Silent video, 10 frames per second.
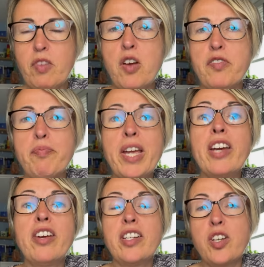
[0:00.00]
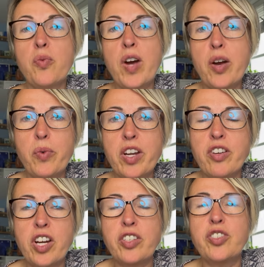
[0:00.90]
of a period where we are
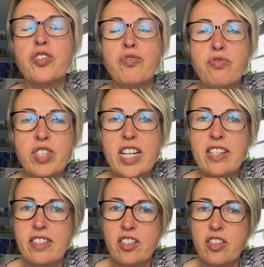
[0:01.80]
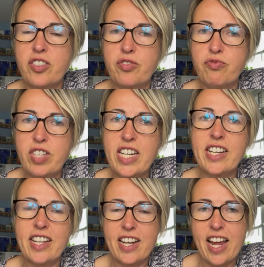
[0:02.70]
going to really start to
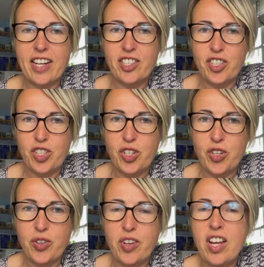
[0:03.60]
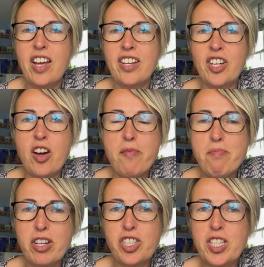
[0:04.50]
reconnect to you know a
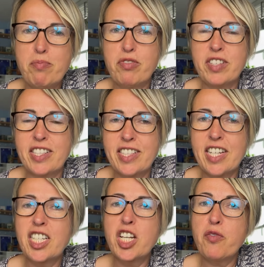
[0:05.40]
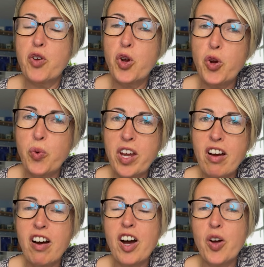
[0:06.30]
much deeper understanding of who we
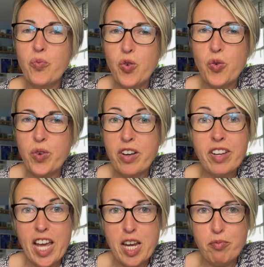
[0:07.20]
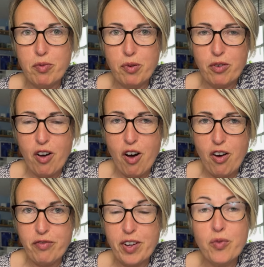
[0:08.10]
are and what we are capable
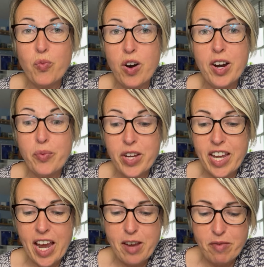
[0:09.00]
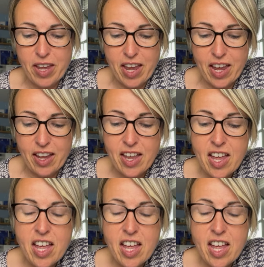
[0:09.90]
of and why we came here